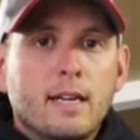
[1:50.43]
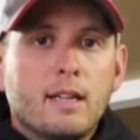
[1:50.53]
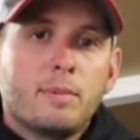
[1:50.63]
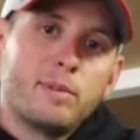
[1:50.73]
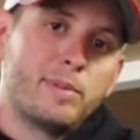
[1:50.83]

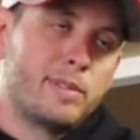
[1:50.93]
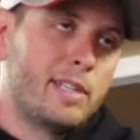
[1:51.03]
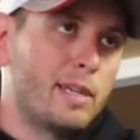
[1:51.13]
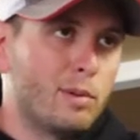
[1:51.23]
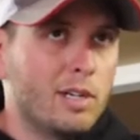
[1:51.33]
Now, a lot of people
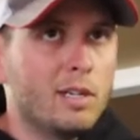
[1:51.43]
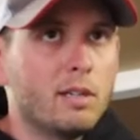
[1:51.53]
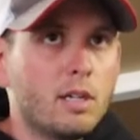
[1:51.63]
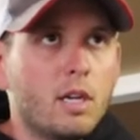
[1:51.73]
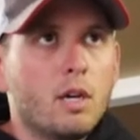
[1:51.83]
say,
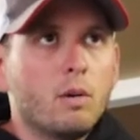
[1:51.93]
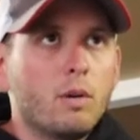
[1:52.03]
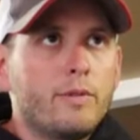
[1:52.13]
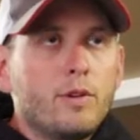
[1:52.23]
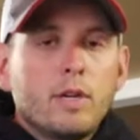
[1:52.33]
well,
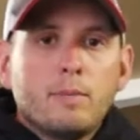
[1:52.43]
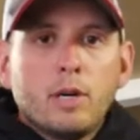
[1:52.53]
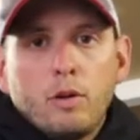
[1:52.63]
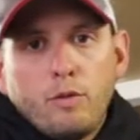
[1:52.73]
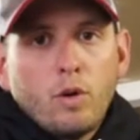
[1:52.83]
what if you get a
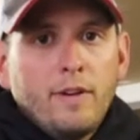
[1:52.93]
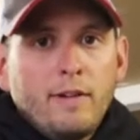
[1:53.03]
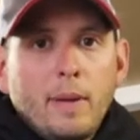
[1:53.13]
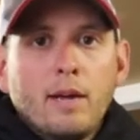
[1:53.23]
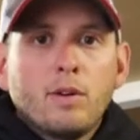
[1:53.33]
big old 4 or
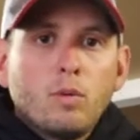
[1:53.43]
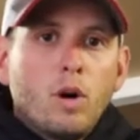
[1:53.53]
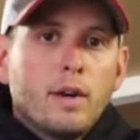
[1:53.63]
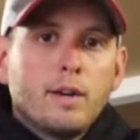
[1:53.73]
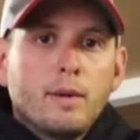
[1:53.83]
5 pounder
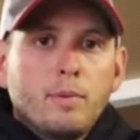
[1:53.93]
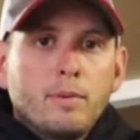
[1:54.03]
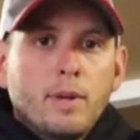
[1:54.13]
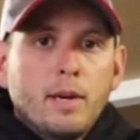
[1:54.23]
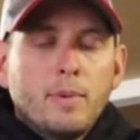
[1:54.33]
wadded up
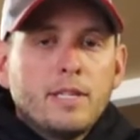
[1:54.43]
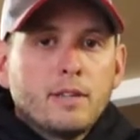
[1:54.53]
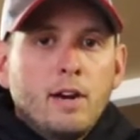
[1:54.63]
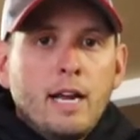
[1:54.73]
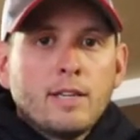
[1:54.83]
in a piece
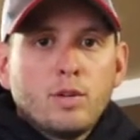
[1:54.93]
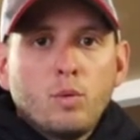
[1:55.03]
of grass?